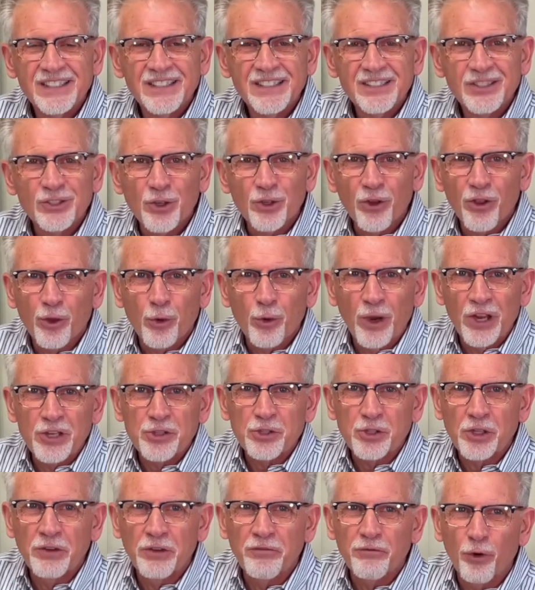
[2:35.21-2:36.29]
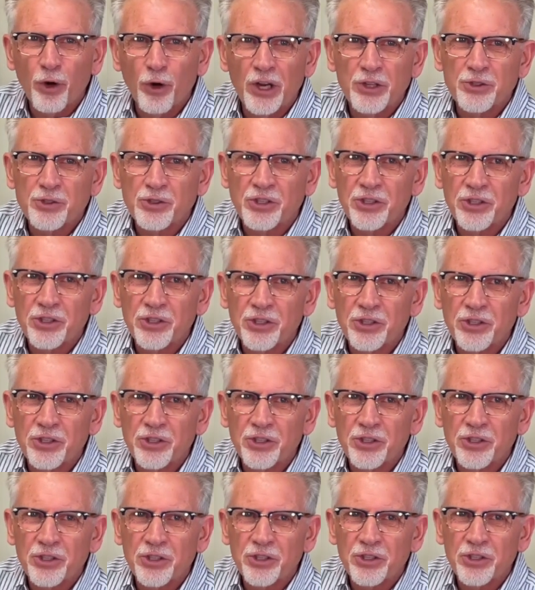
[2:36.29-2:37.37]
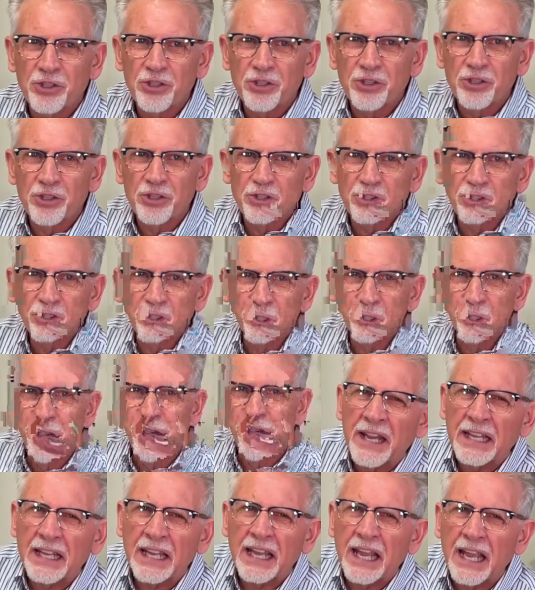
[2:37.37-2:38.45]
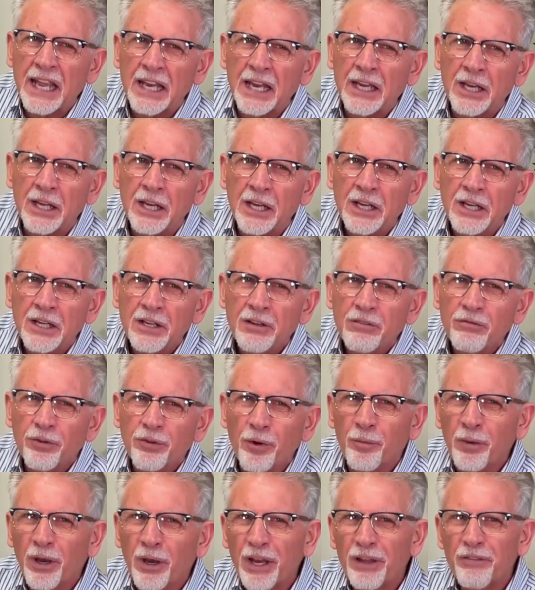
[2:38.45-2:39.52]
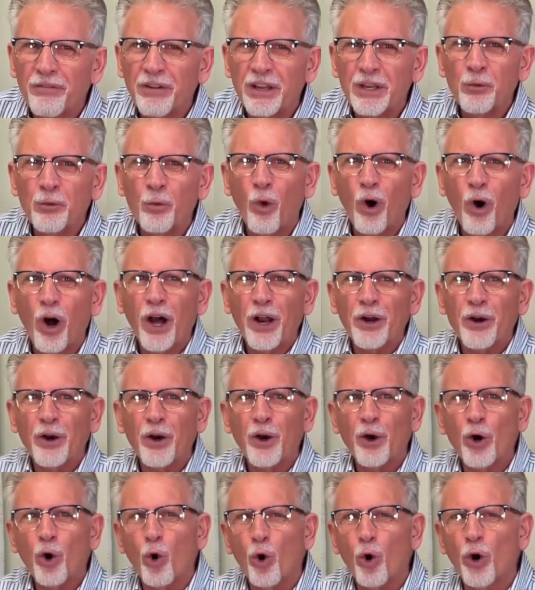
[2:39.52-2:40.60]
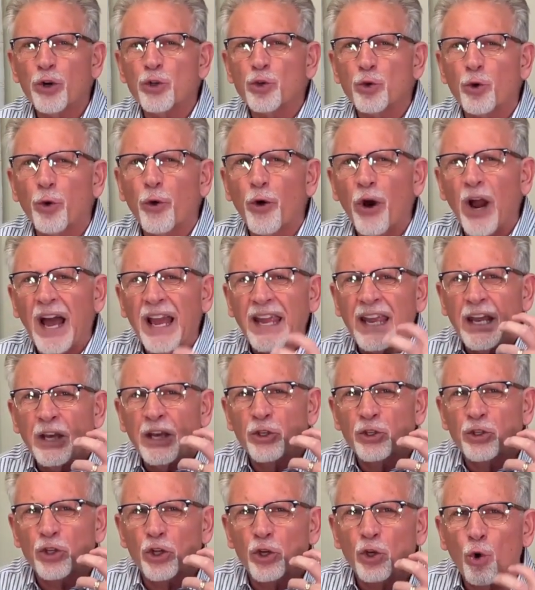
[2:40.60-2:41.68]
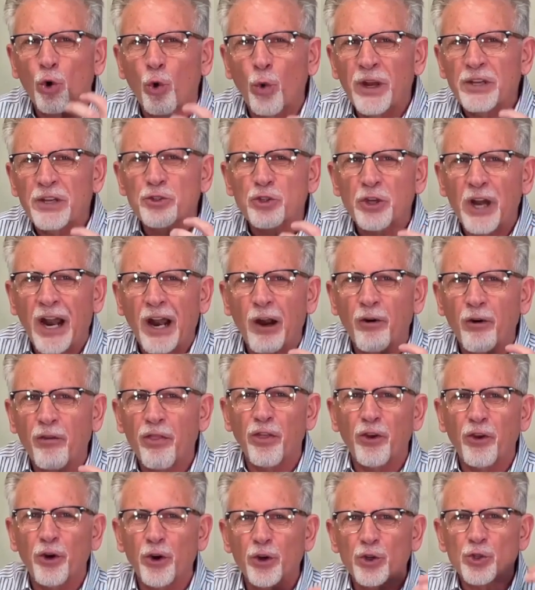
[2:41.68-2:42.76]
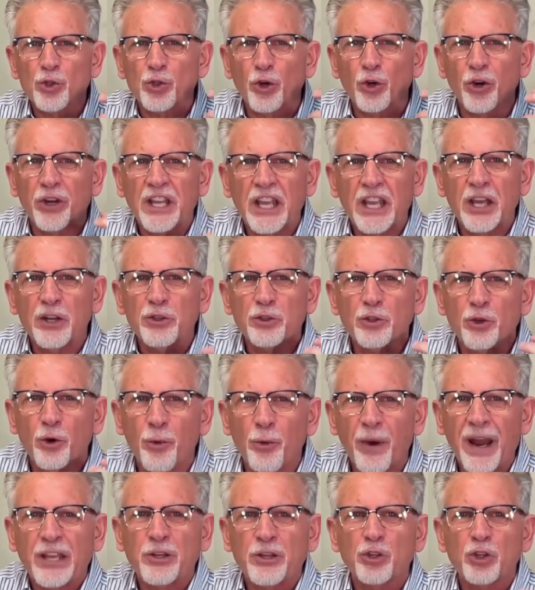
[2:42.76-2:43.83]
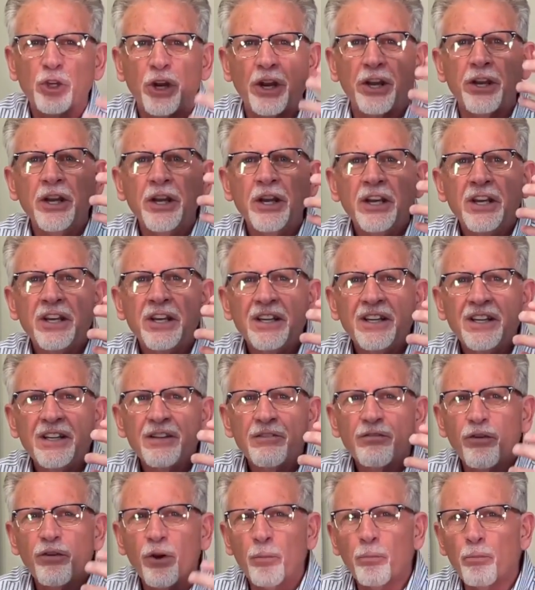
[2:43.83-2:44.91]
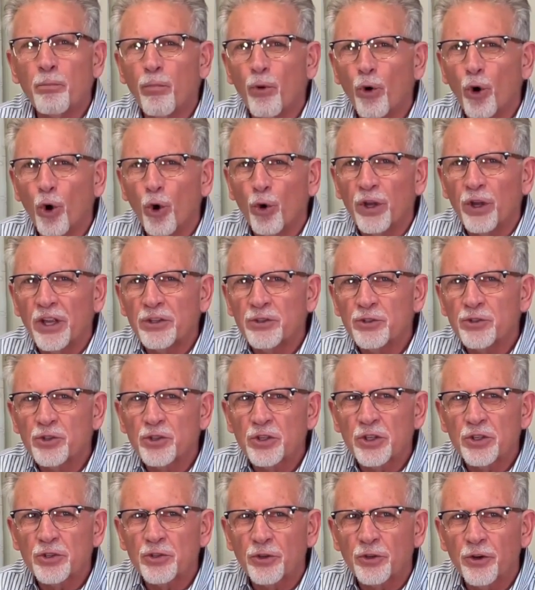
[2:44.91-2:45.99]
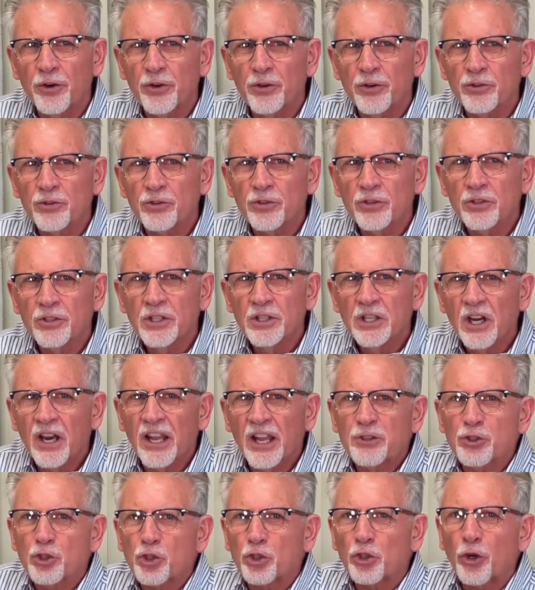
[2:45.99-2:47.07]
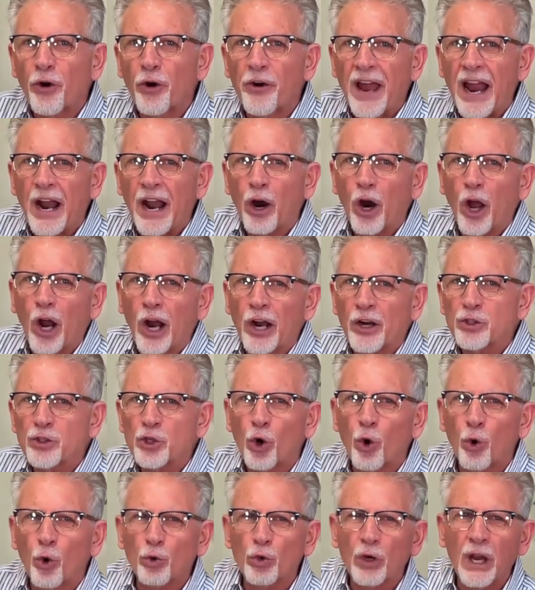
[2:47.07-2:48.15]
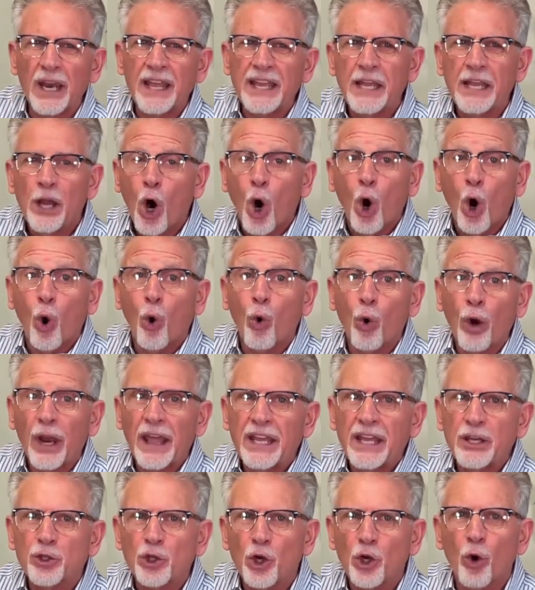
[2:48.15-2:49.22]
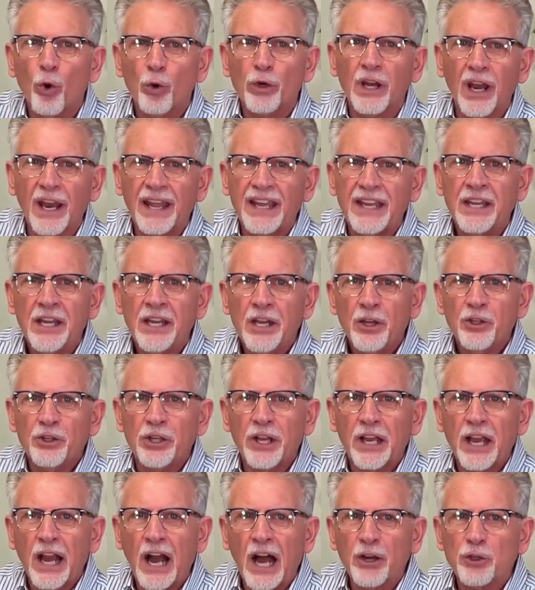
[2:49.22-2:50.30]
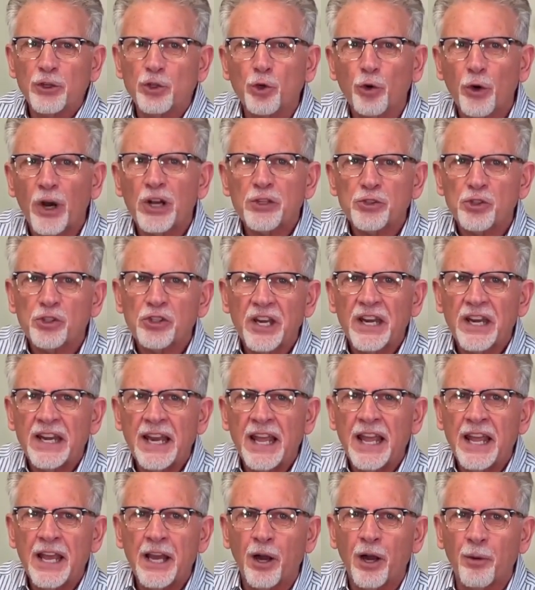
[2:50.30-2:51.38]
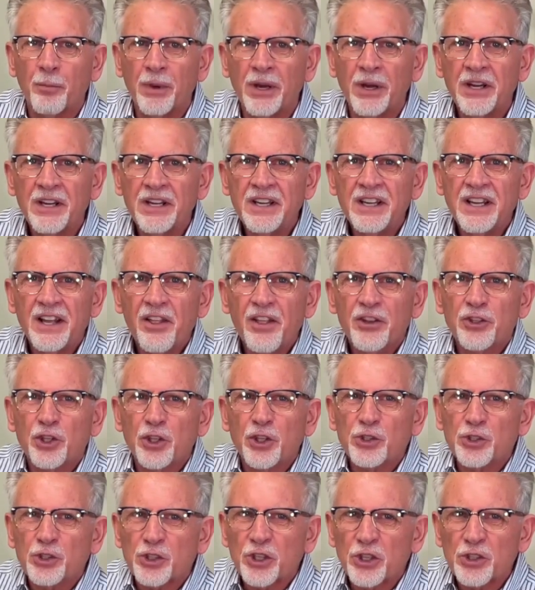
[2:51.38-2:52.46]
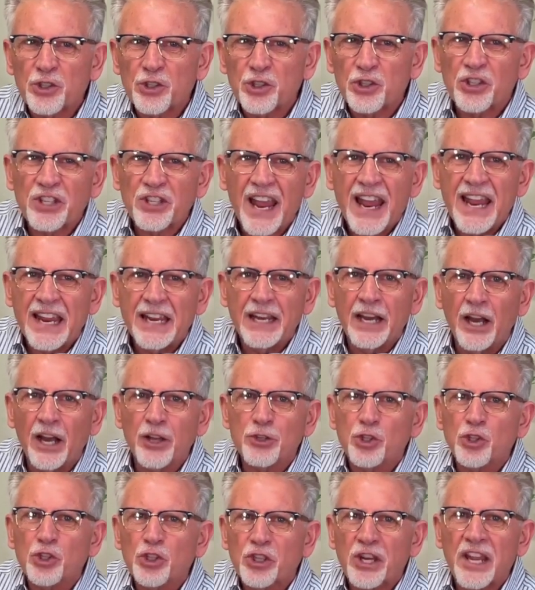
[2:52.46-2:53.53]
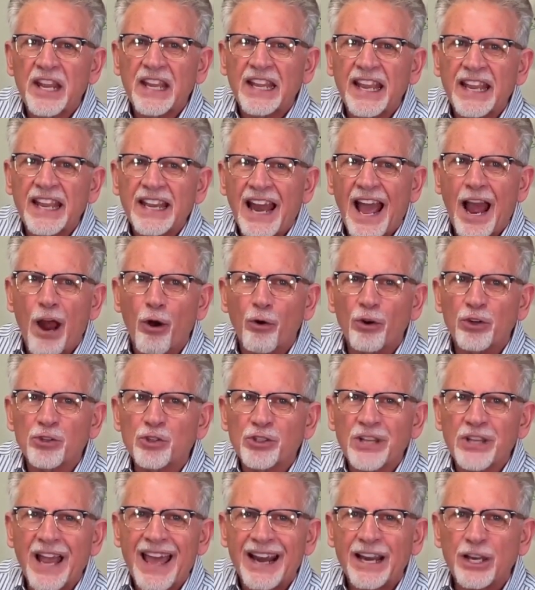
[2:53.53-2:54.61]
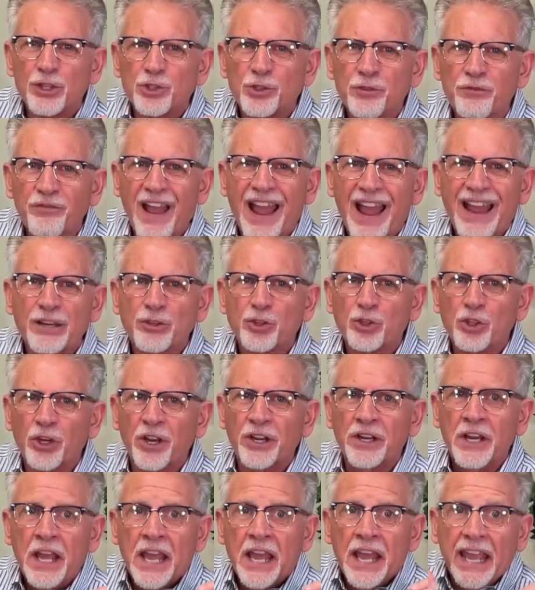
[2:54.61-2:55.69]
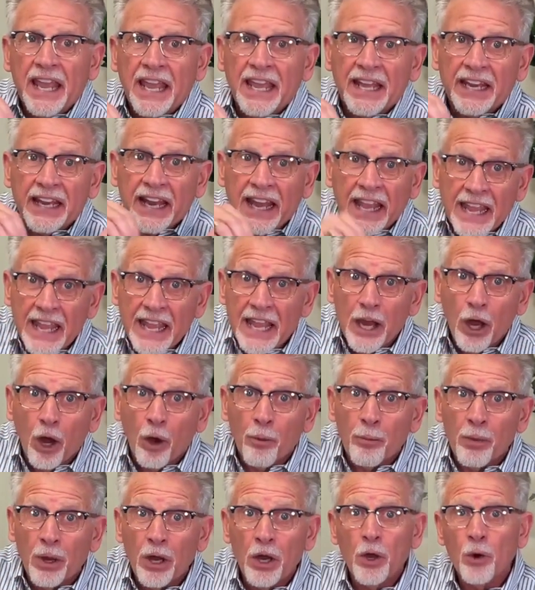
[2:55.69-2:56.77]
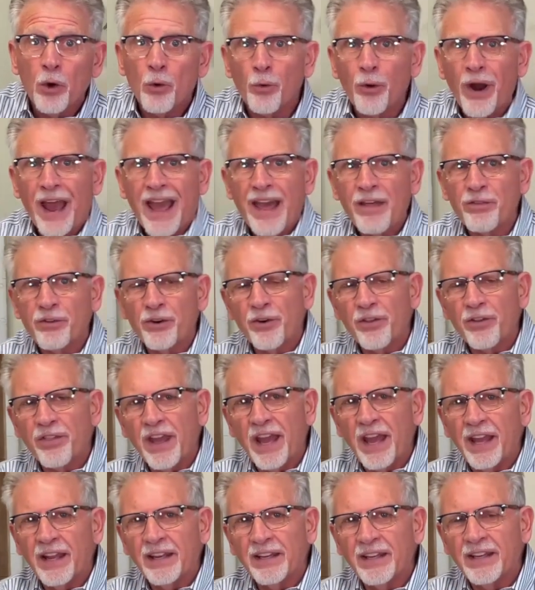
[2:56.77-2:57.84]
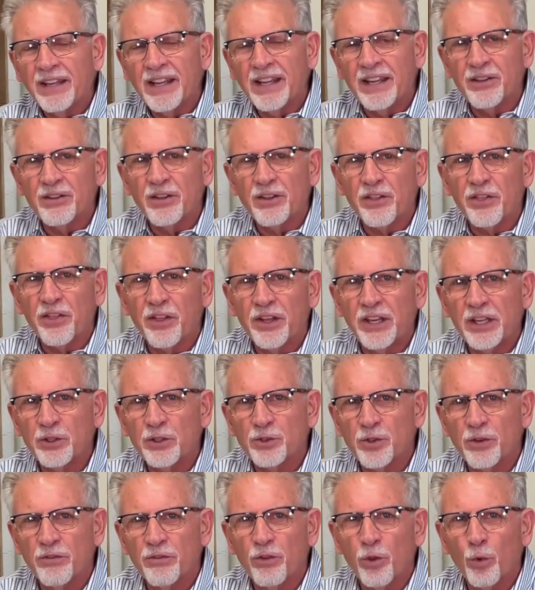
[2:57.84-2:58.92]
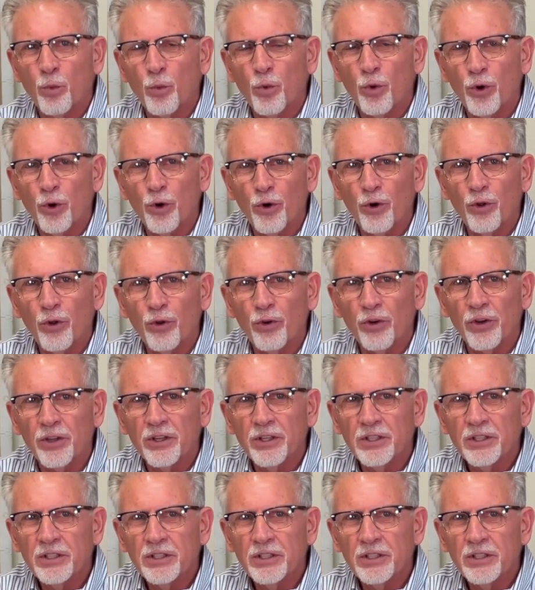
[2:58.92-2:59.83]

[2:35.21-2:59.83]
So the question for us today is, are we drinking water or trying to quench our thirst or get direction from broken cisterns? Let's turn our hearts totally to God, trusting Him to sustain us, seeking our satisfaction in Him rather than in the things of the world.